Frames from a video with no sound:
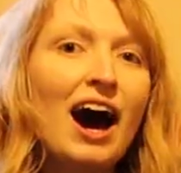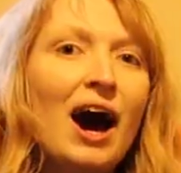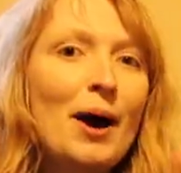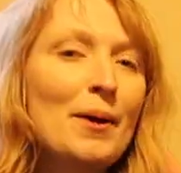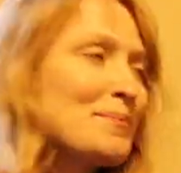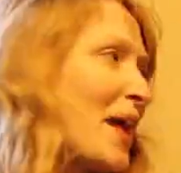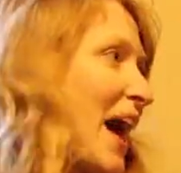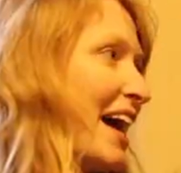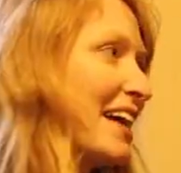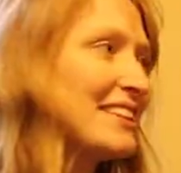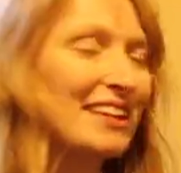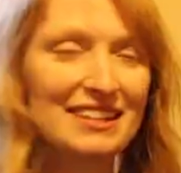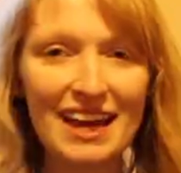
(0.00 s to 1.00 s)
And
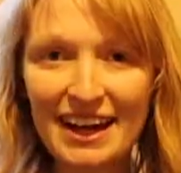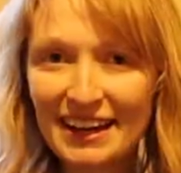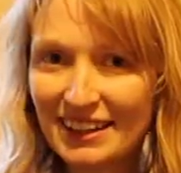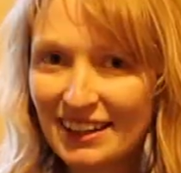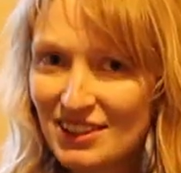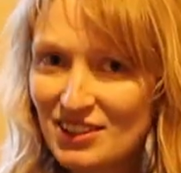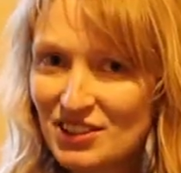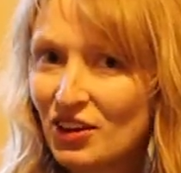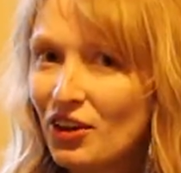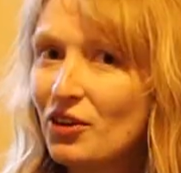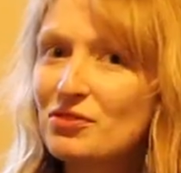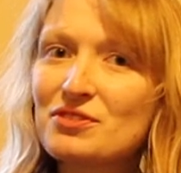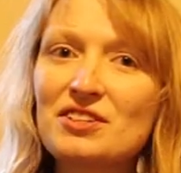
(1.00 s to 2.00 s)
the tank light's
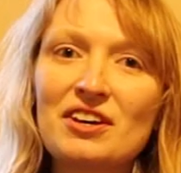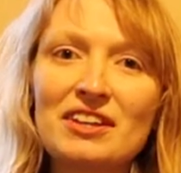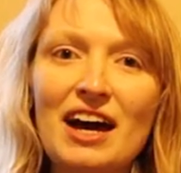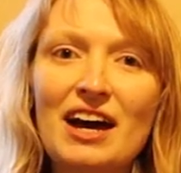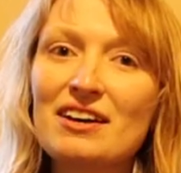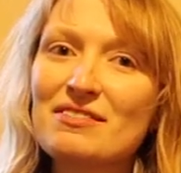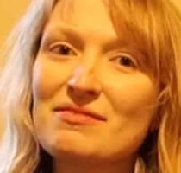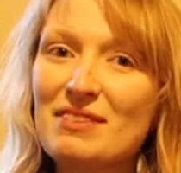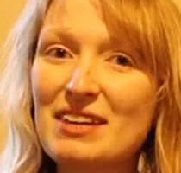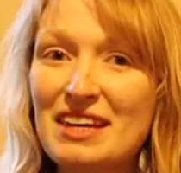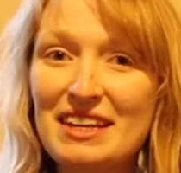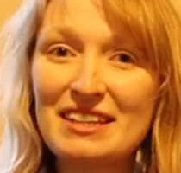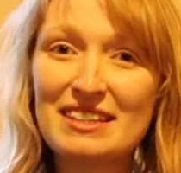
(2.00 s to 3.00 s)
off, so that
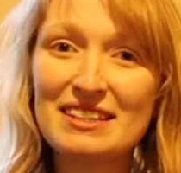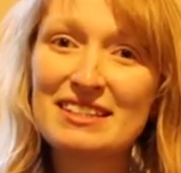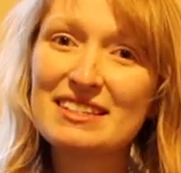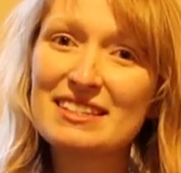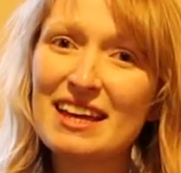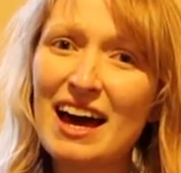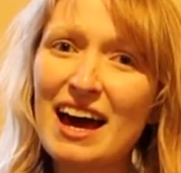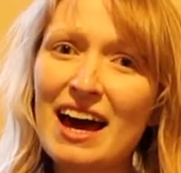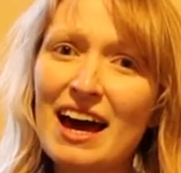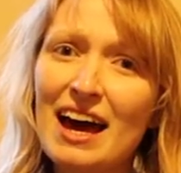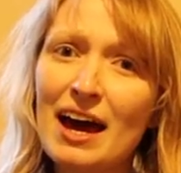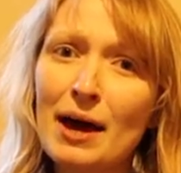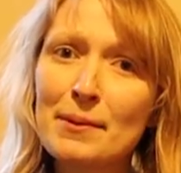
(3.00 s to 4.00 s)
means
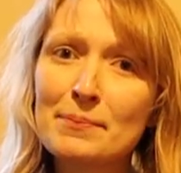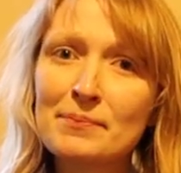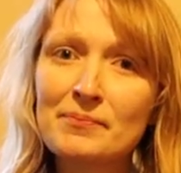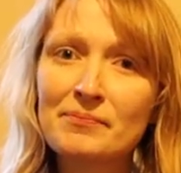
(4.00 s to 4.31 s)
that